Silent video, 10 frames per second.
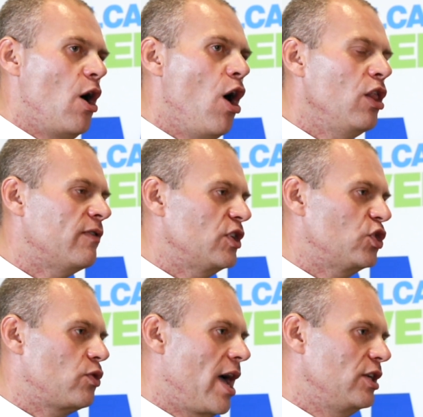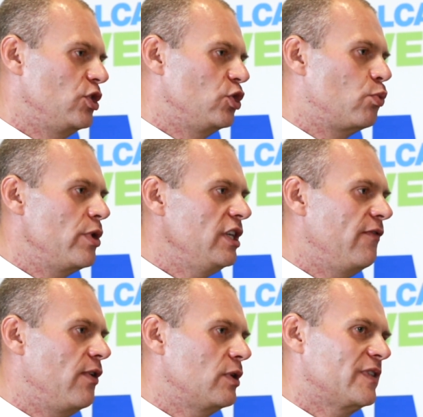All of our strategies really
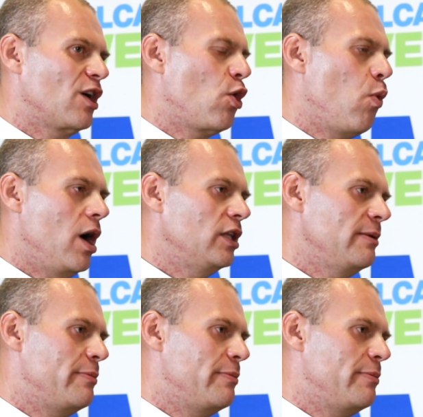focus on quality